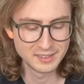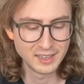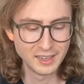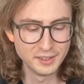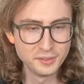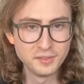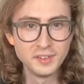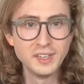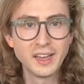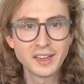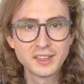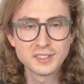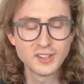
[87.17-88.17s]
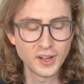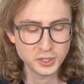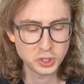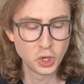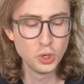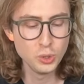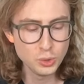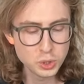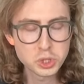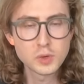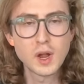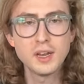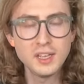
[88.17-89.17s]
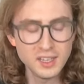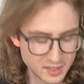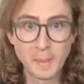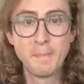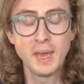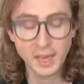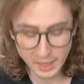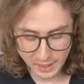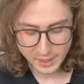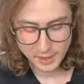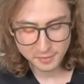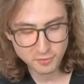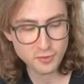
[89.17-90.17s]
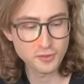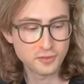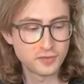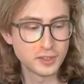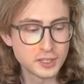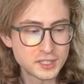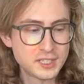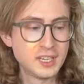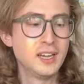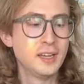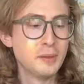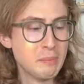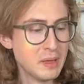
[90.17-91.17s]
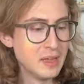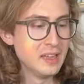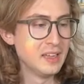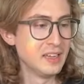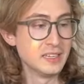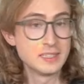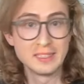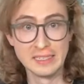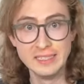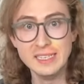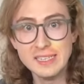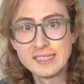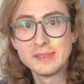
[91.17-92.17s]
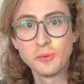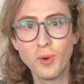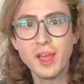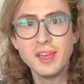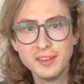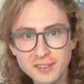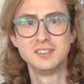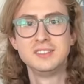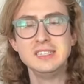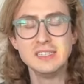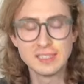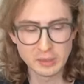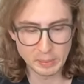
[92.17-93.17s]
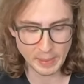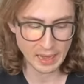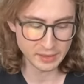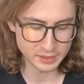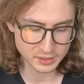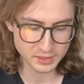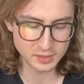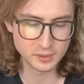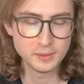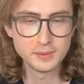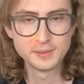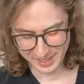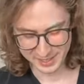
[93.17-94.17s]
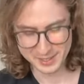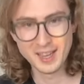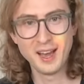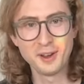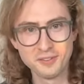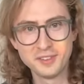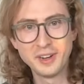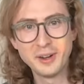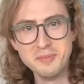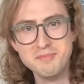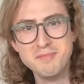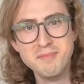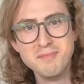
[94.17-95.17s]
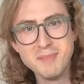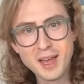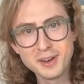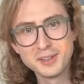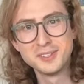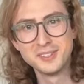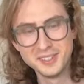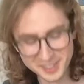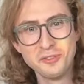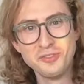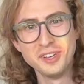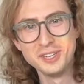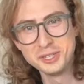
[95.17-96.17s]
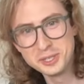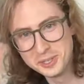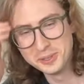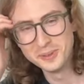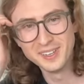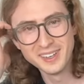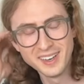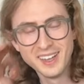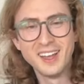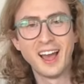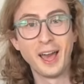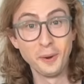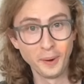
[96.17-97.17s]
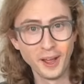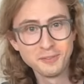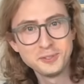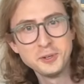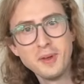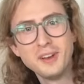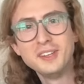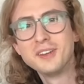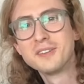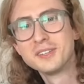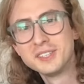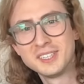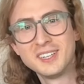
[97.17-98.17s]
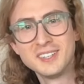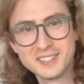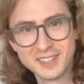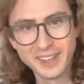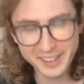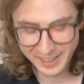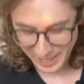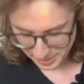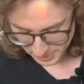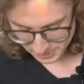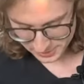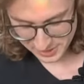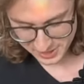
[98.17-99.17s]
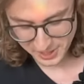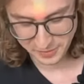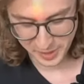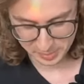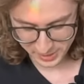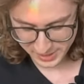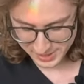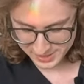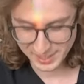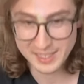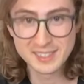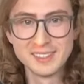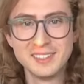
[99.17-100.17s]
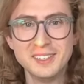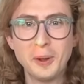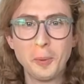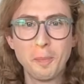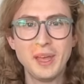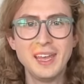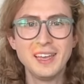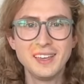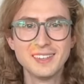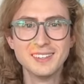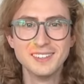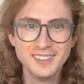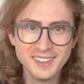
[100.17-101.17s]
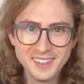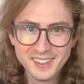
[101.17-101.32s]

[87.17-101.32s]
kind of neck. It's not too shreddy. Picking it up for the first time, it's decent weight, decent balance too. It's got a very metal finish to it. I don't have too many other guitars like that. Most of the stuff I play is nice and, you know, pink and